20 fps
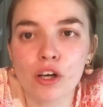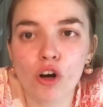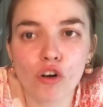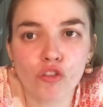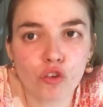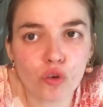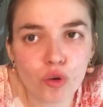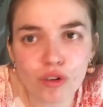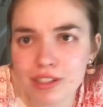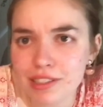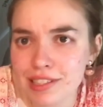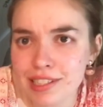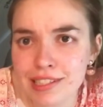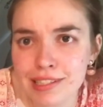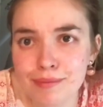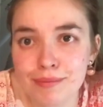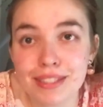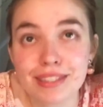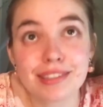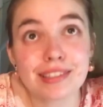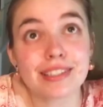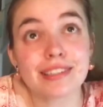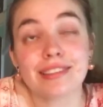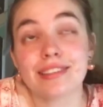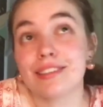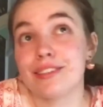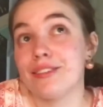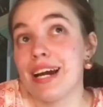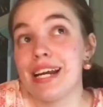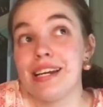autism. It's
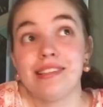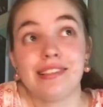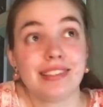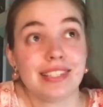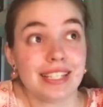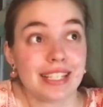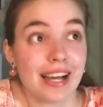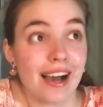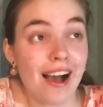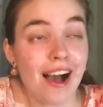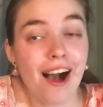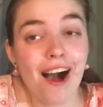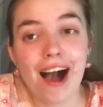crazy.